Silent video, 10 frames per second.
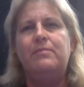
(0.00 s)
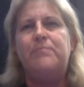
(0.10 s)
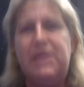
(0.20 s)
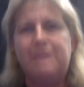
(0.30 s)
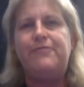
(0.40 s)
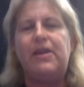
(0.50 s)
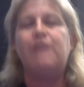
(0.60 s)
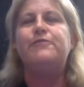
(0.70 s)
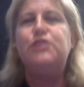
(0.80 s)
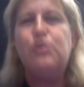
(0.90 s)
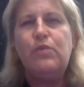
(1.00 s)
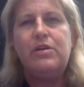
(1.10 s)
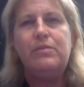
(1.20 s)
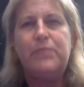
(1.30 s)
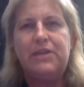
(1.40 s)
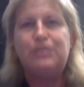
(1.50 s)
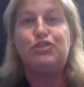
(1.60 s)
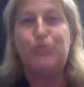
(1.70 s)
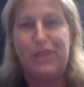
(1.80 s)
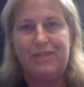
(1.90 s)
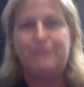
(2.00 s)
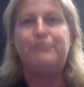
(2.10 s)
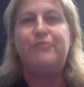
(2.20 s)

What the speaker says: Be fair. If you want to be treated